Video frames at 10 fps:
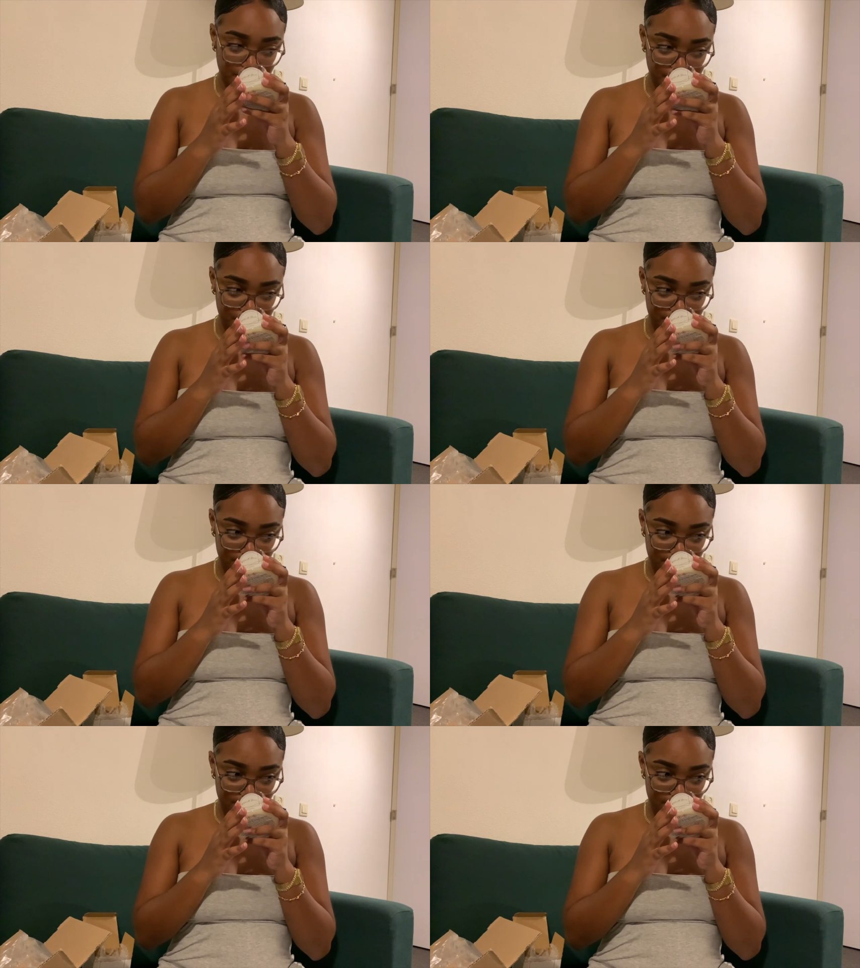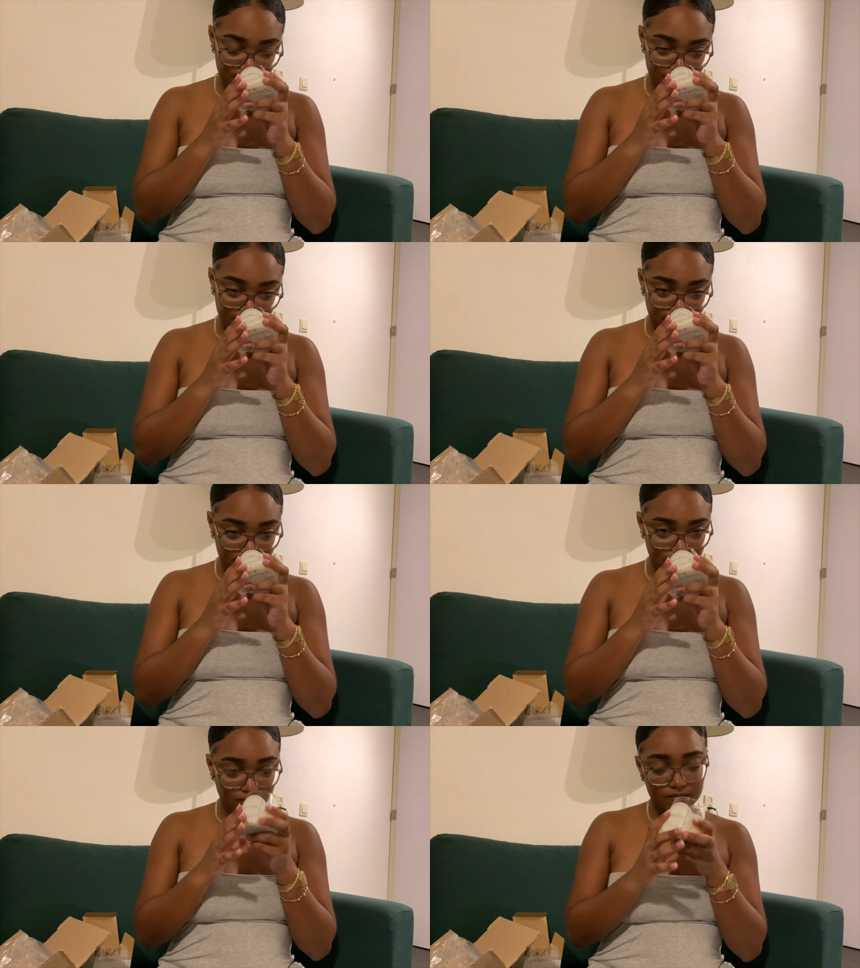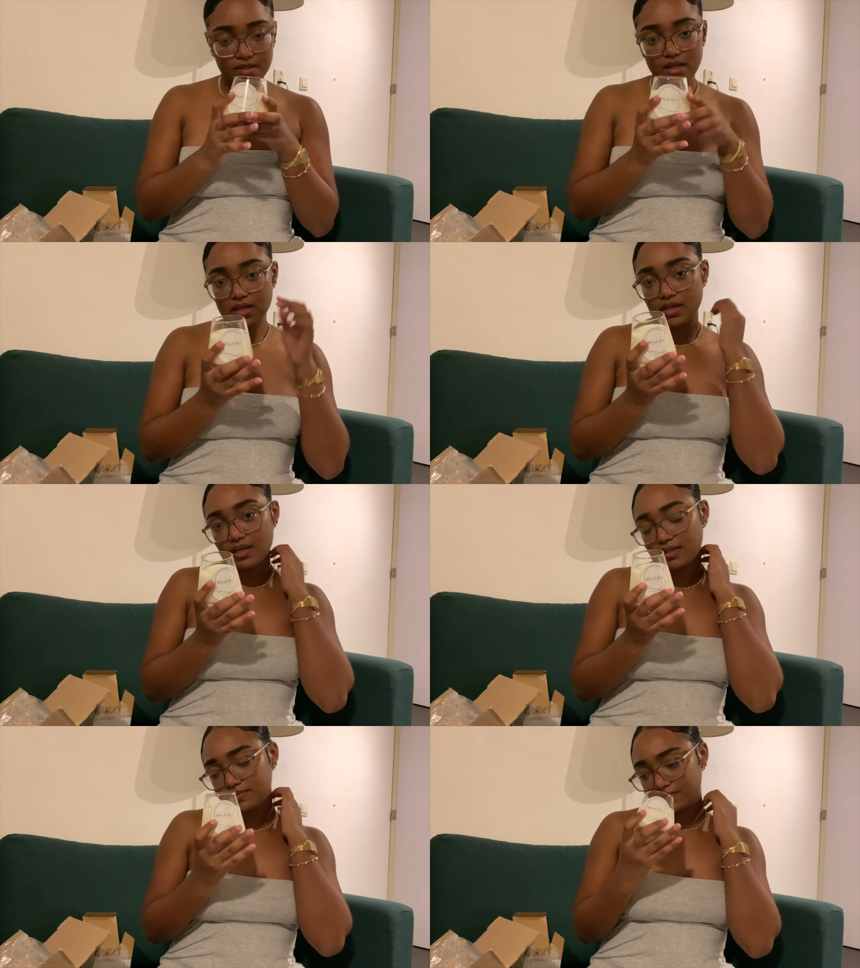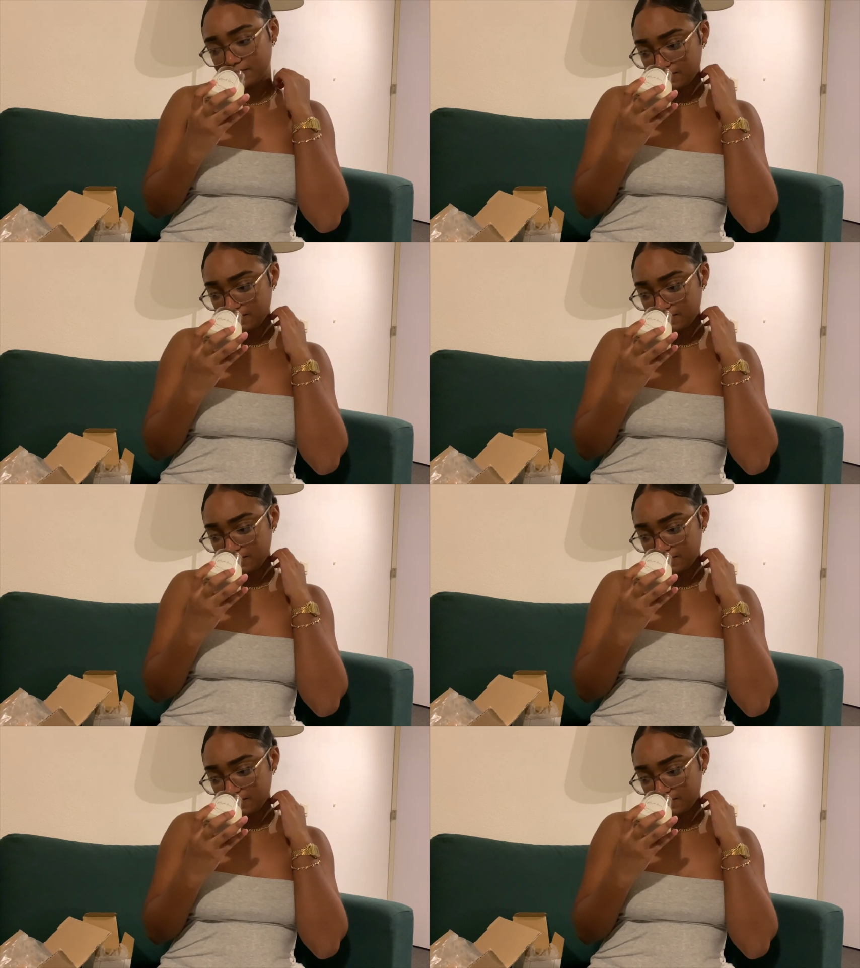[no speech]